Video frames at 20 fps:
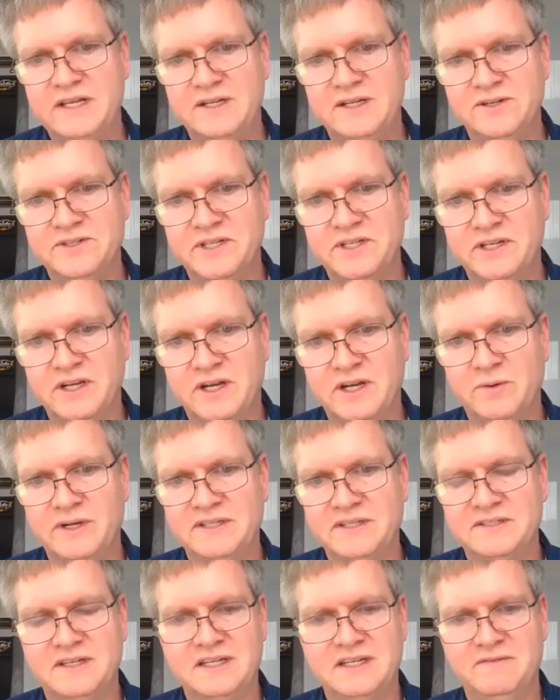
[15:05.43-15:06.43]
years ago.
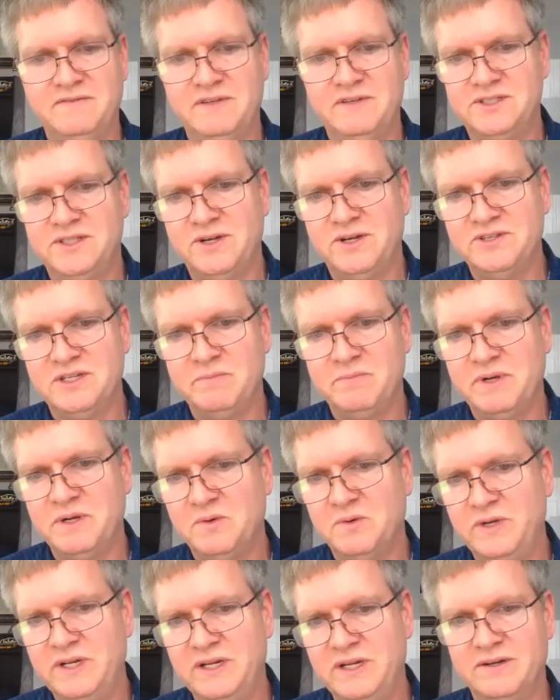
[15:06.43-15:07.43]
And it's like, if it shows up in
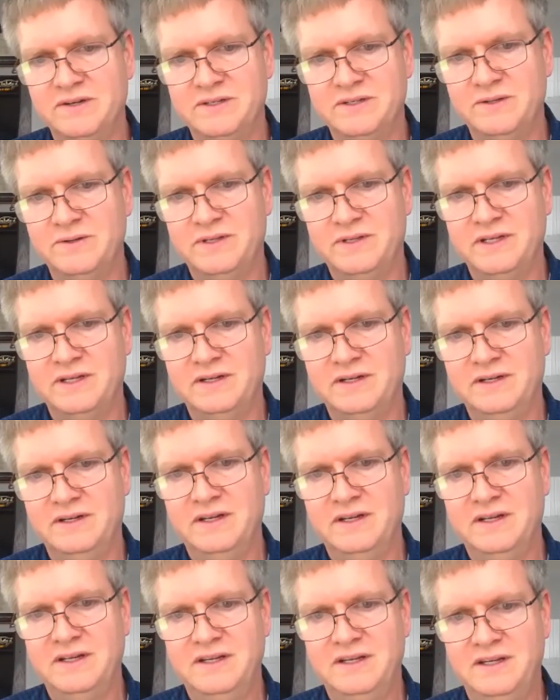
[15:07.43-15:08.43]
a week or two,
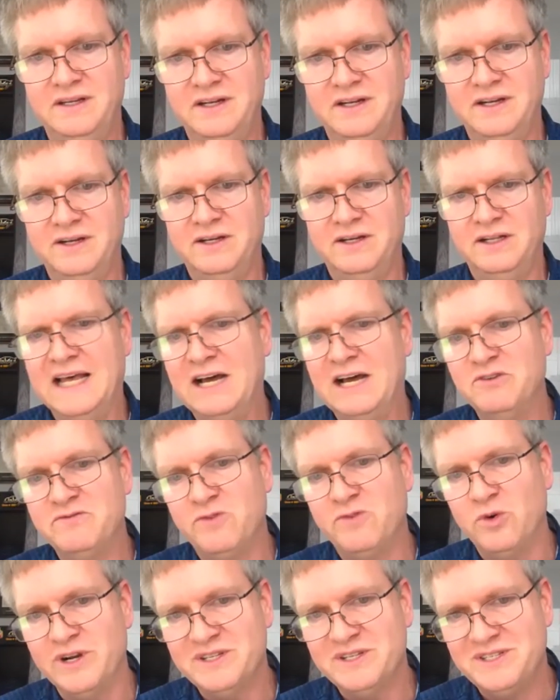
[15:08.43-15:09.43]
then, allow
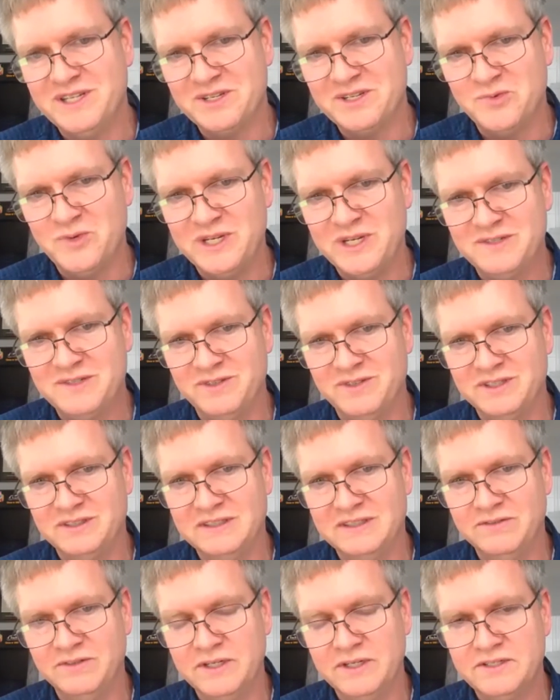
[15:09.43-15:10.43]
4 to 6 weeks for
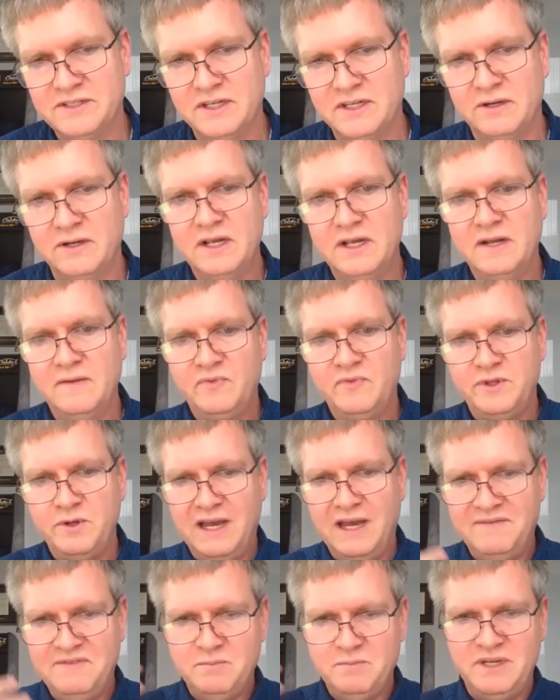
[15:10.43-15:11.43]
delivery. So
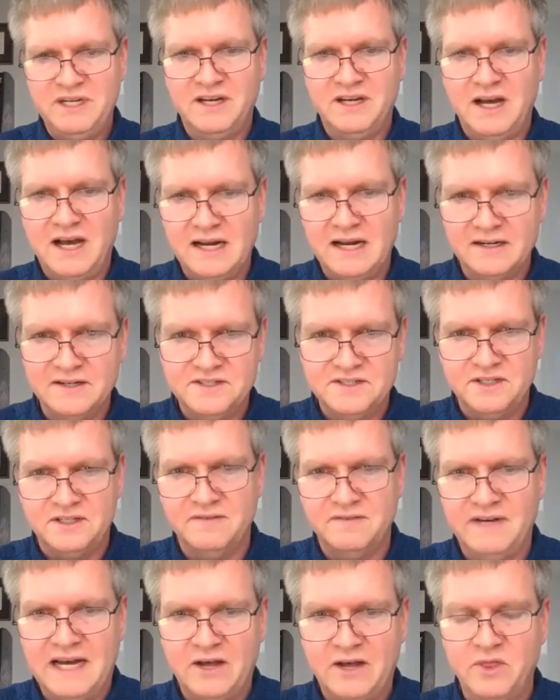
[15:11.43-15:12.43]
you have to be
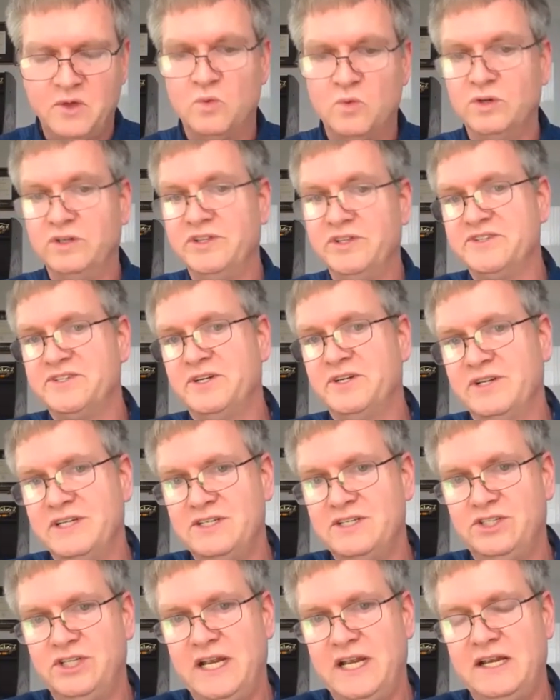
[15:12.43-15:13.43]
cognizant of how the world has
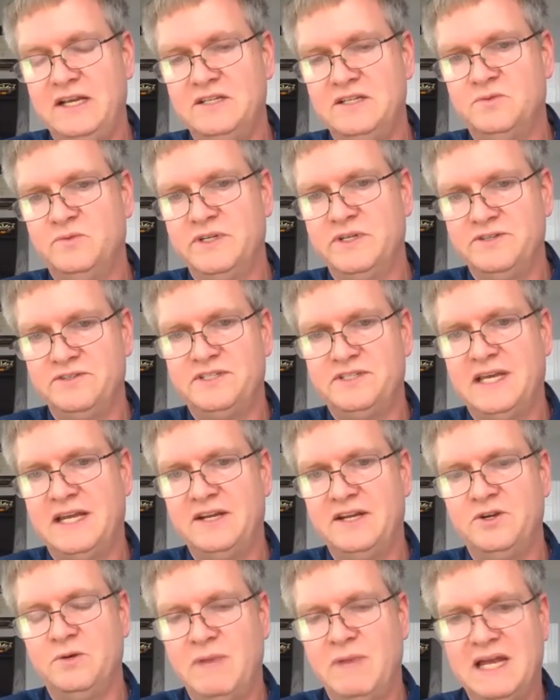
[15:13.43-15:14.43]
already changed when you're
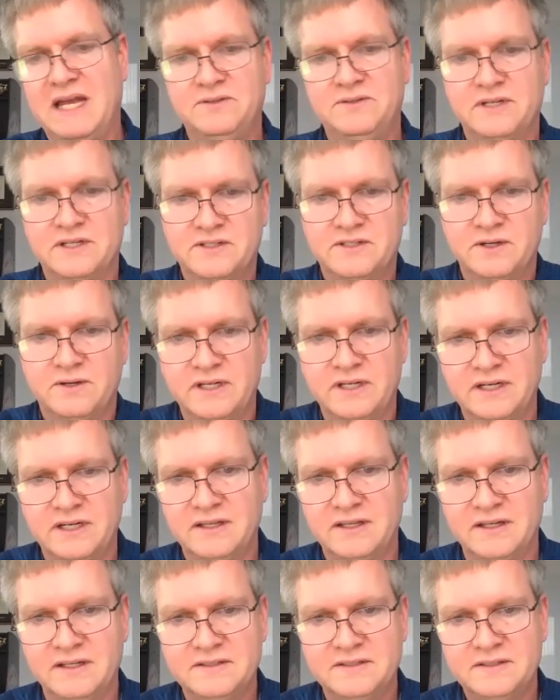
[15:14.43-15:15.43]
setting your metrics going
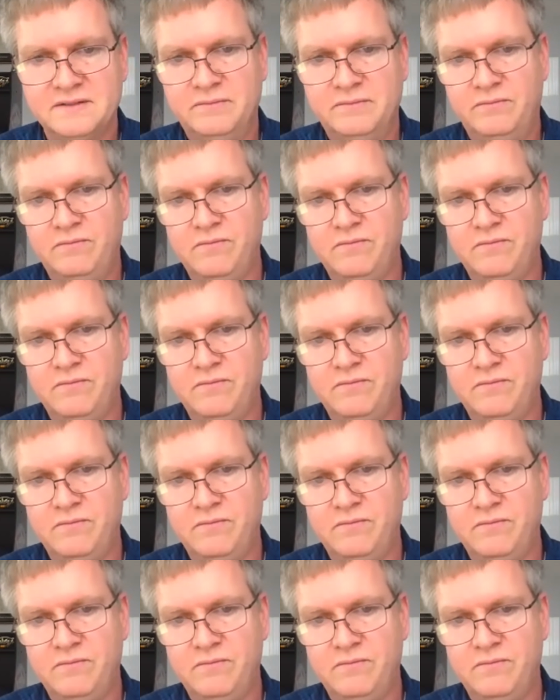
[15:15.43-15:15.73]
into this.